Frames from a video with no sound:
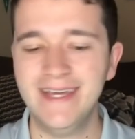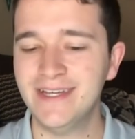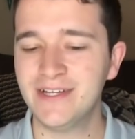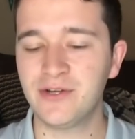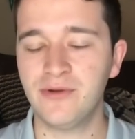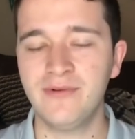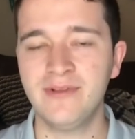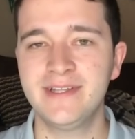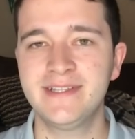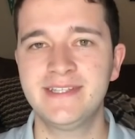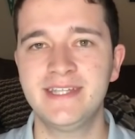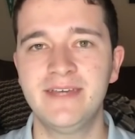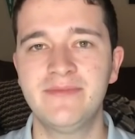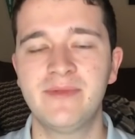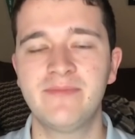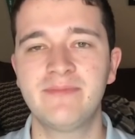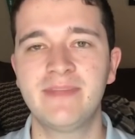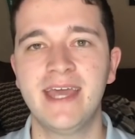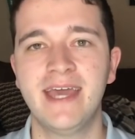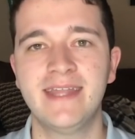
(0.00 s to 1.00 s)
Don't really see
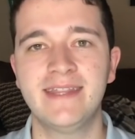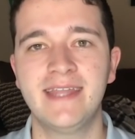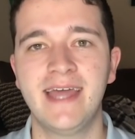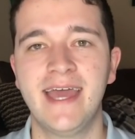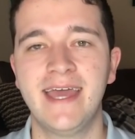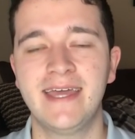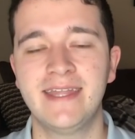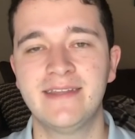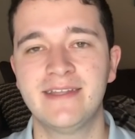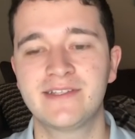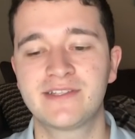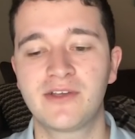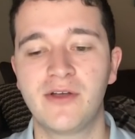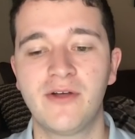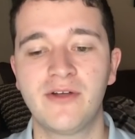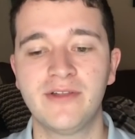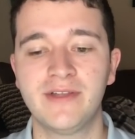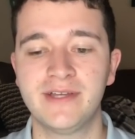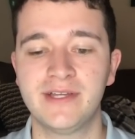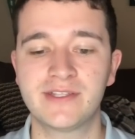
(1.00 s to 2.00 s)
them getting that unless
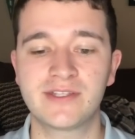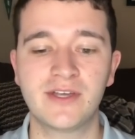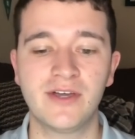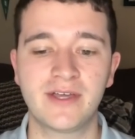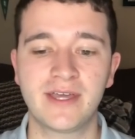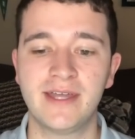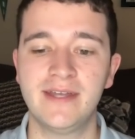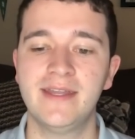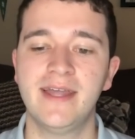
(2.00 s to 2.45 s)
Garland is cooking.